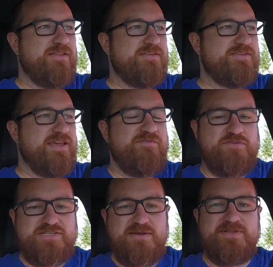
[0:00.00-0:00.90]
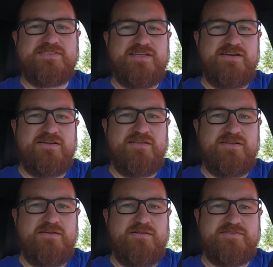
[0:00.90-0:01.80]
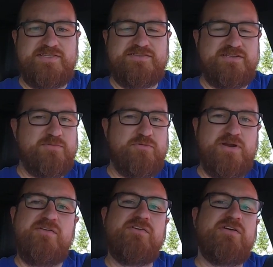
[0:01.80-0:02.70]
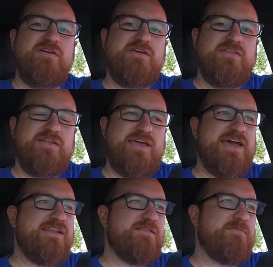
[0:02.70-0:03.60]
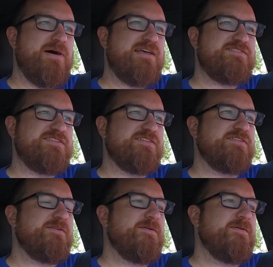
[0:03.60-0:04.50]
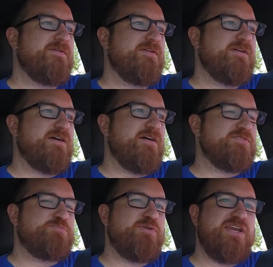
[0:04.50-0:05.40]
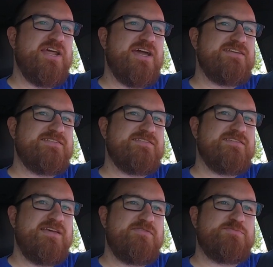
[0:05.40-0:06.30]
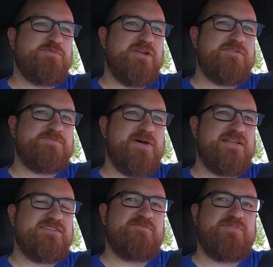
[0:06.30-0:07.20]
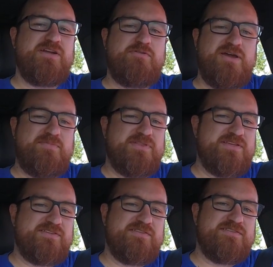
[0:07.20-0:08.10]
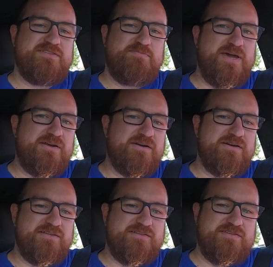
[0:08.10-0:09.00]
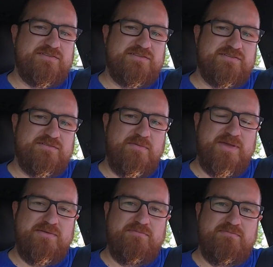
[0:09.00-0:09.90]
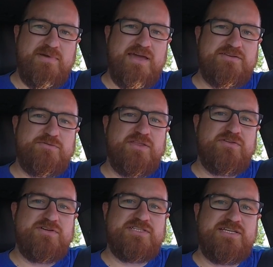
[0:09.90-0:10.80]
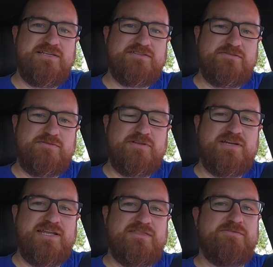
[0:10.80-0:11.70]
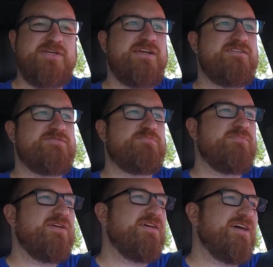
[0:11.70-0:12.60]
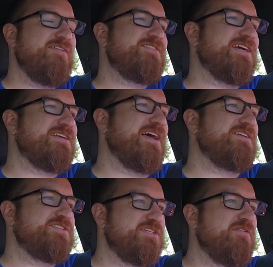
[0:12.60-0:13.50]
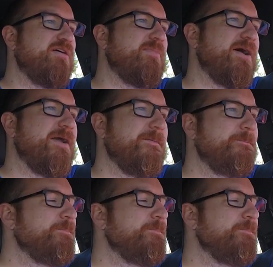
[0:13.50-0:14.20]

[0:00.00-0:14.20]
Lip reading: This infotainment center or system or whatever that I had in the Mazda was pretty nice. It was pretty responsive, pretty quick, but this is just better. It's just, I mean, I had a 2013, so we're looking at 3 years of technology going by,